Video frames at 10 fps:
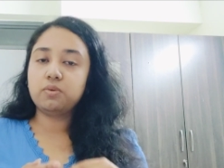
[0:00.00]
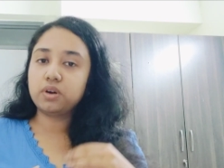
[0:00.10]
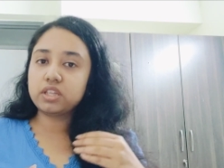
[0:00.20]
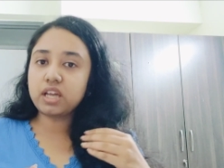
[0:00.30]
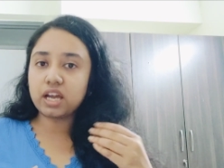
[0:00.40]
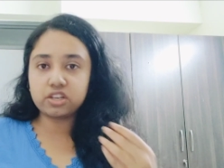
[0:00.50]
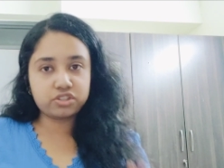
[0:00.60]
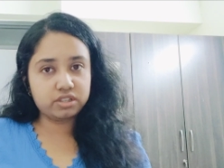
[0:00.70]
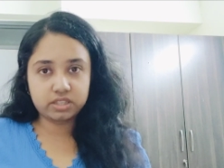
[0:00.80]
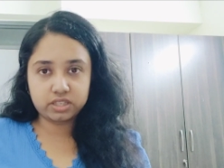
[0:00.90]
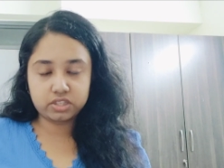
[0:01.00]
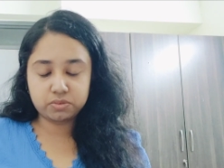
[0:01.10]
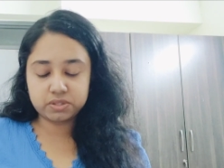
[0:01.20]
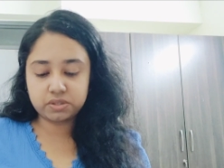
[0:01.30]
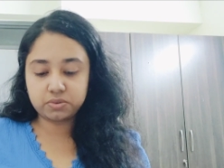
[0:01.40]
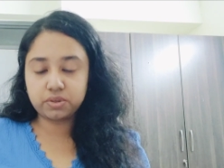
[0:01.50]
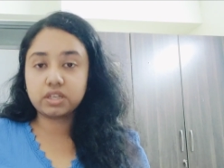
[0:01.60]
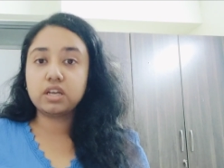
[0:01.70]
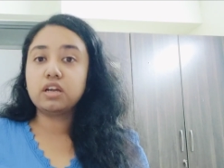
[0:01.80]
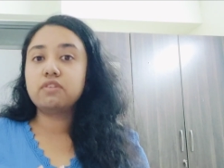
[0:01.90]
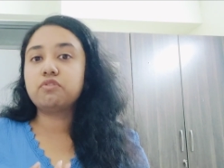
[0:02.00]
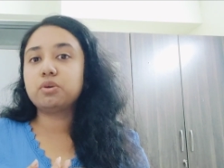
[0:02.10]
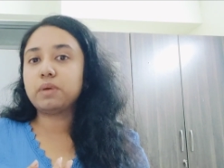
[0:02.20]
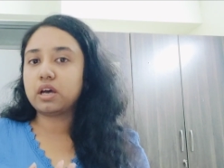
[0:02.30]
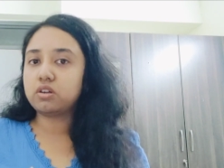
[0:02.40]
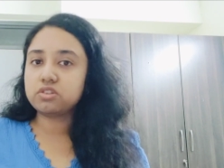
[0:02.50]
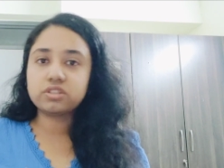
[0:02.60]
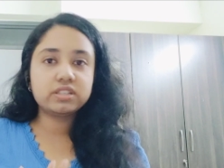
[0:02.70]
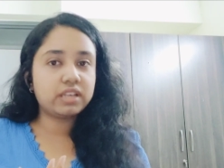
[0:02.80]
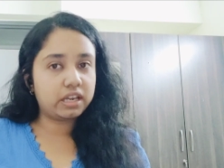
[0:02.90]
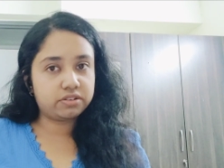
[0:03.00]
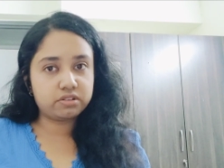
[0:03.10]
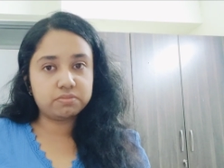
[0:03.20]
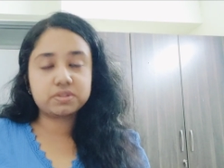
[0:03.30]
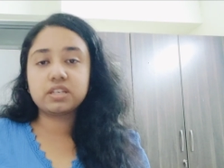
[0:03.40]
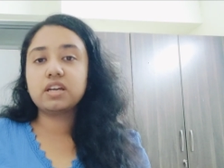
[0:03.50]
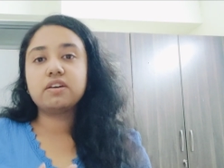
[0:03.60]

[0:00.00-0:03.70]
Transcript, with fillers: What are the additional things you must be doing? For biology, diagrams.